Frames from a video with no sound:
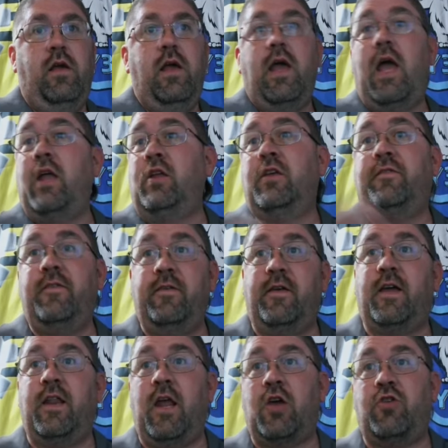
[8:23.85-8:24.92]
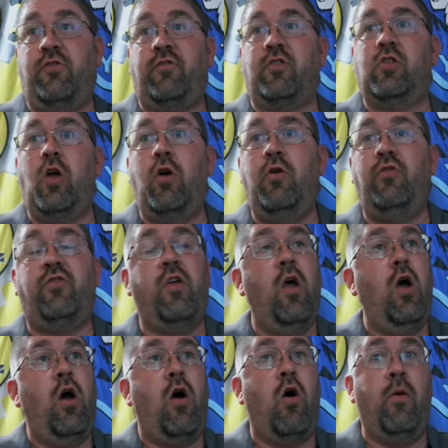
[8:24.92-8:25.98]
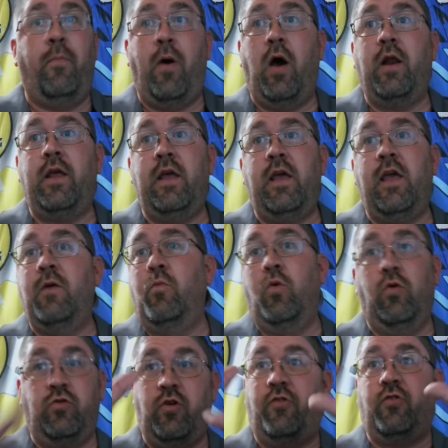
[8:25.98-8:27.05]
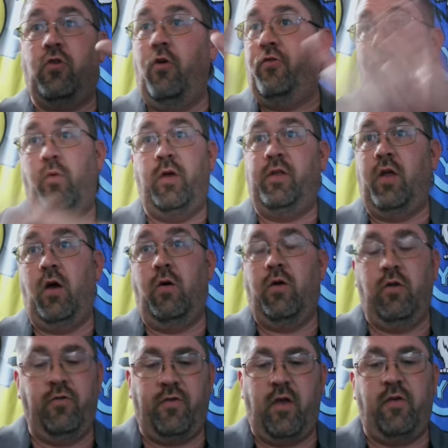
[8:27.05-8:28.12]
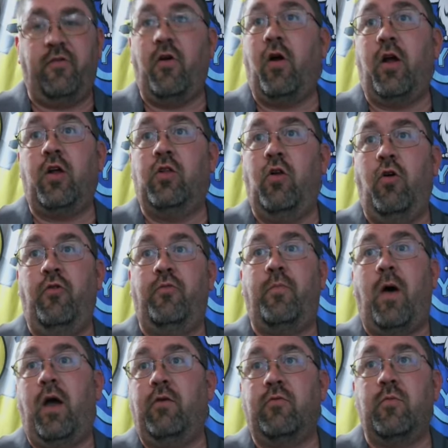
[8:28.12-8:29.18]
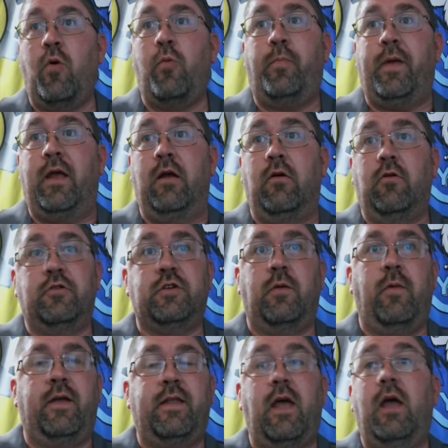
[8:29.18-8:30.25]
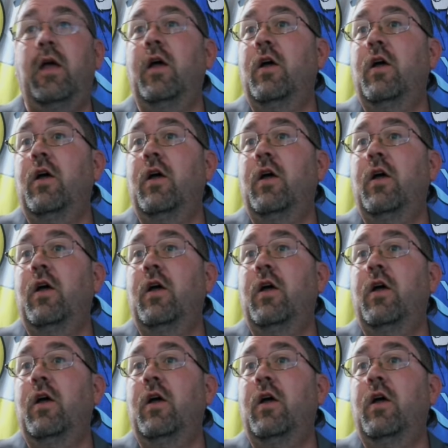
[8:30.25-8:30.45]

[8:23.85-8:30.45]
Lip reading: And you can see the connection's closed. On PuTTY, it will just close the window. It'll say, sorry, closed by remote key or something like that.